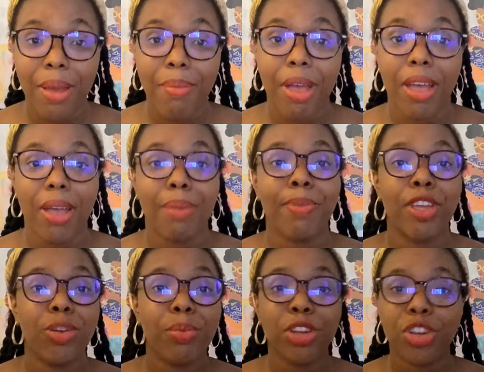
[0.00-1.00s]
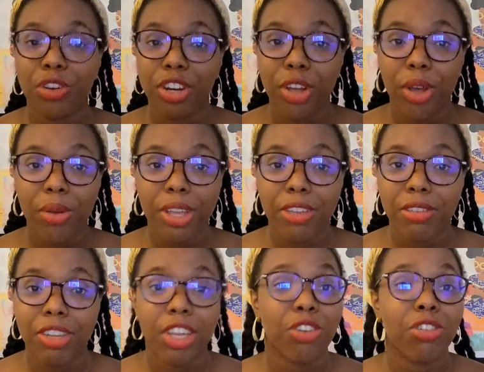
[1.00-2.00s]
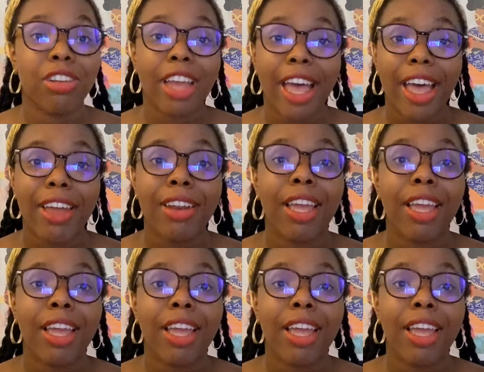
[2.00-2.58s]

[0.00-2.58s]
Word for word: but Peter Mercurio is the other dad,